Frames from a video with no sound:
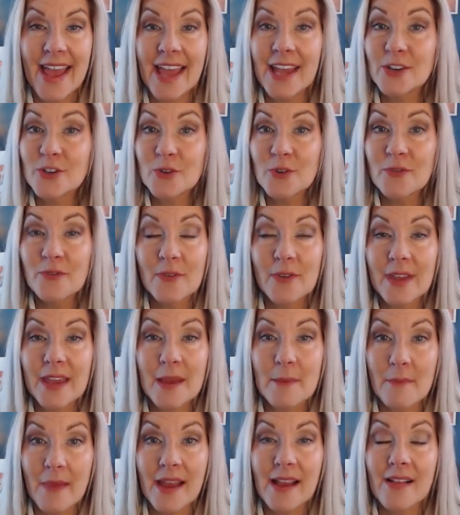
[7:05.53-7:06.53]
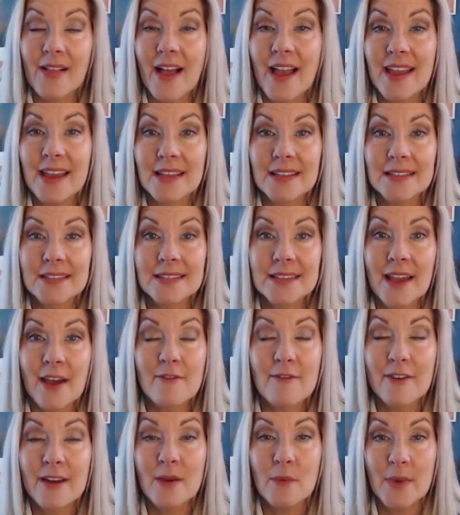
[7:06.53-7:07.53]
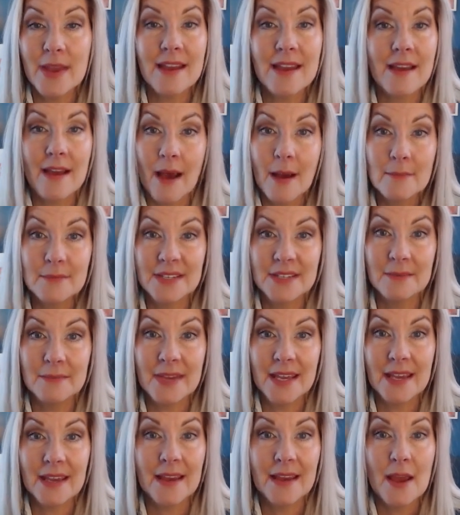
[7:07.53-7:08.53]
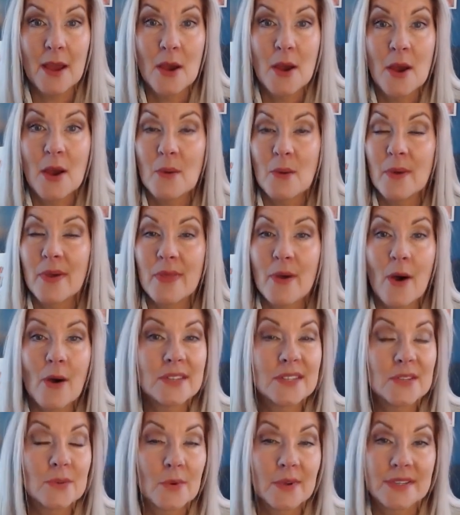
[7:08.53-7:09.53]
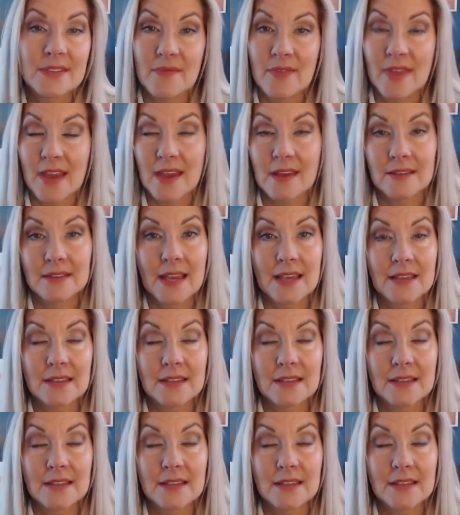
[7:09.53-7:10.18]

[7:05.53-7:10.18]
And truthfully, my clients every week come to me with all sorts of things.